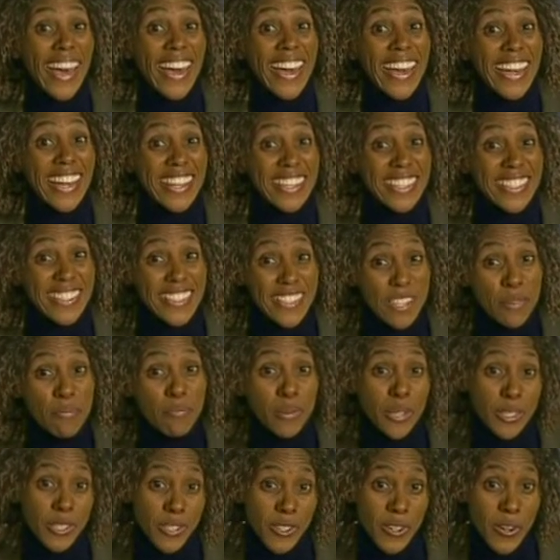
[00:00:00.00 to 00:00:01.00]
in
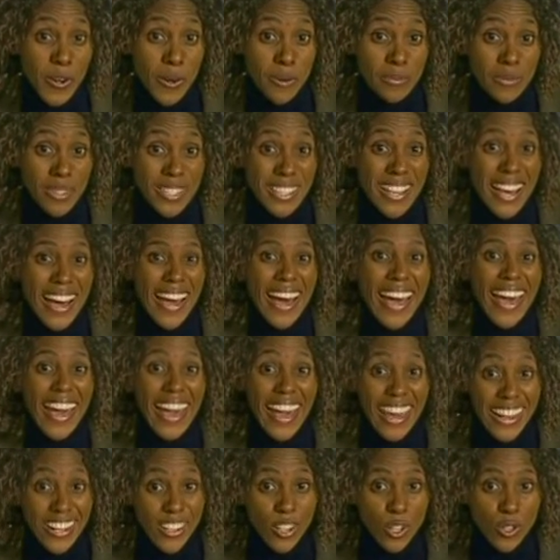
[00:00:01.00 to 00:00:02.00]
simple terms,
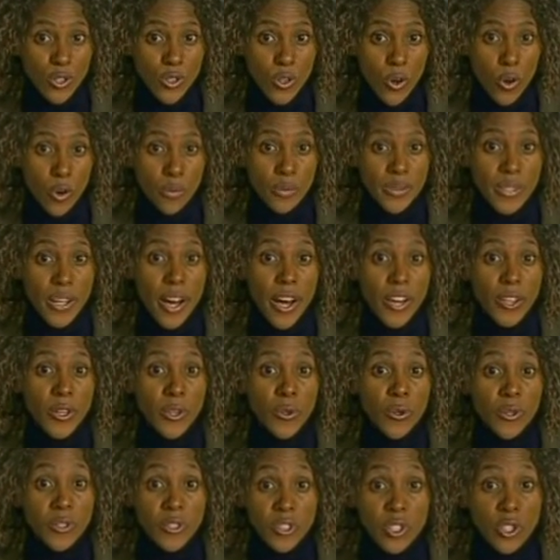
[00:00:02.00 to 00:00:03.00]
Endoscopes are
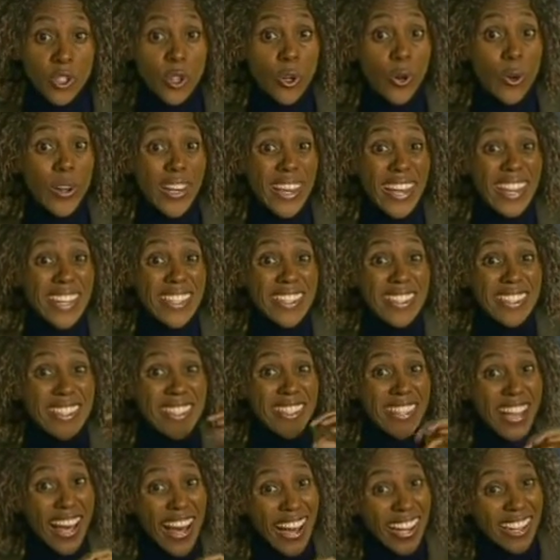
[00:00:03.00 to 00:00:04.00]
used to look
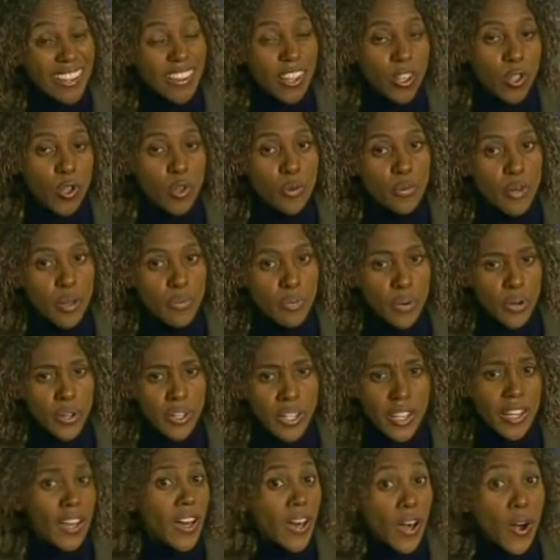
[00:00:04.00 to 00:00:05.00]
inside the human
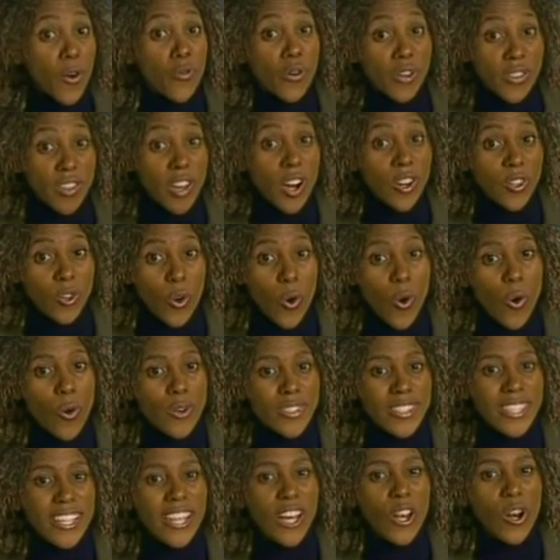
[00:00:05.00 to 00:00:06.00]
body without
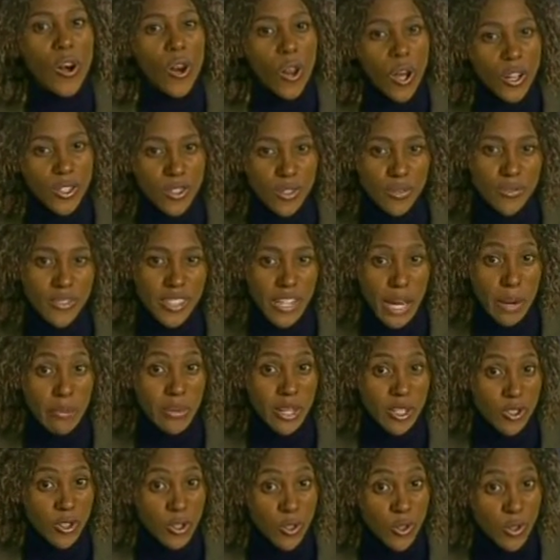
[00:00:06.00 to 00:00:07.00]
causing a lot of
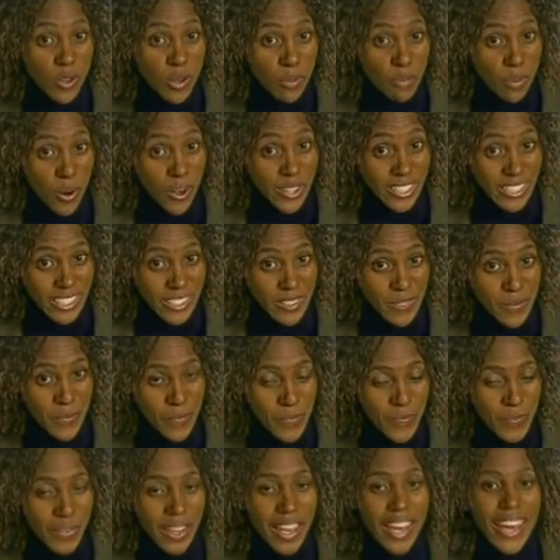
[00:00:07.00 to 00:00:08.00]
damage to the body.
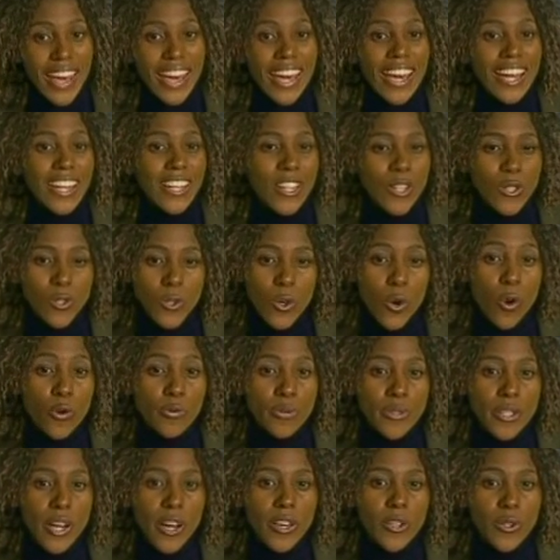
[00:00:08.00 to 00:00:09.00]

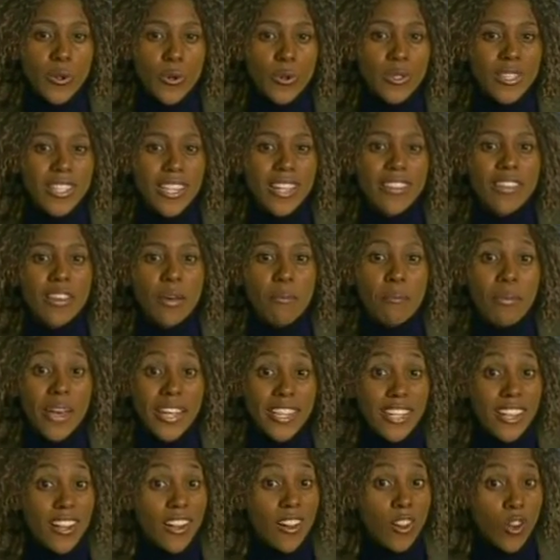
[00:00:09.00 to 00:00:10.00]
Endoscopes are used in the
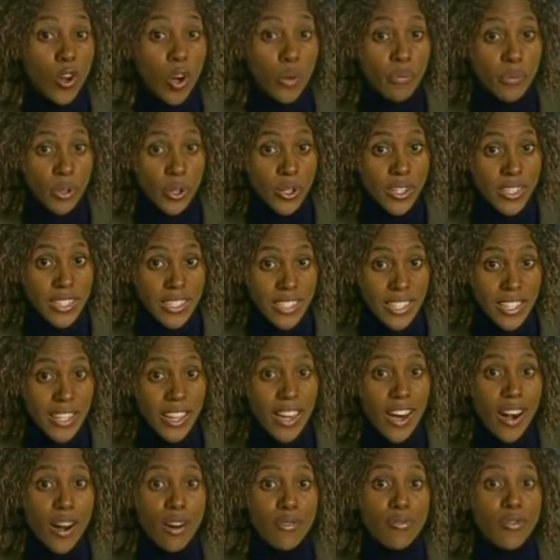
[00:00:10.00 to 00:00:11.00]
medical community
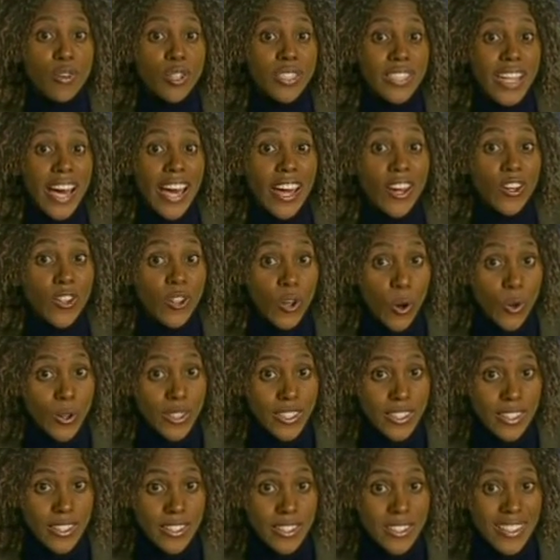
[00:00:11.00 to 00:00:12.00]
for
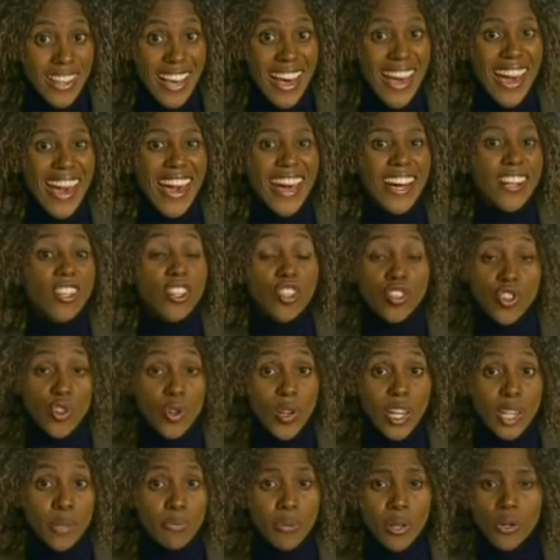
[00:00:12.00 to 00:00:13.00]
diagnosis and
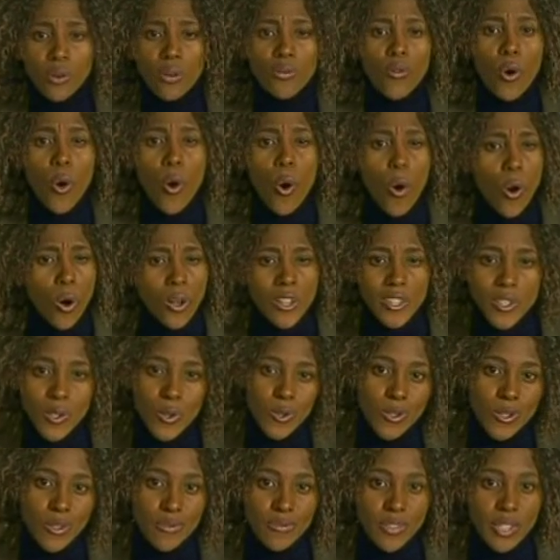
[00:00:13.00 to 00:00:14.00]
treatment of all
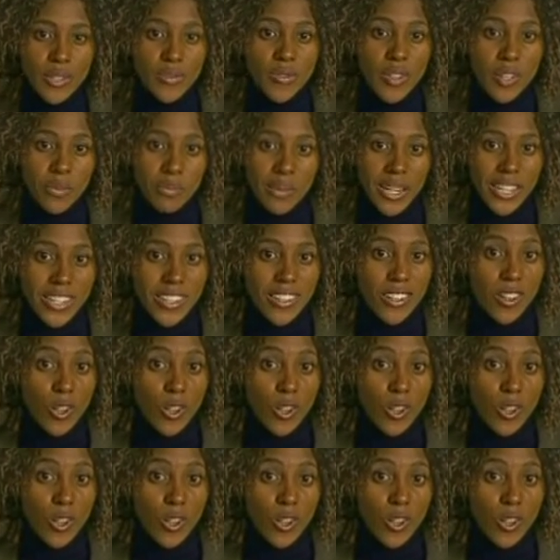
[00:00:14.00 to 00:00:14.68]
sorts of different medical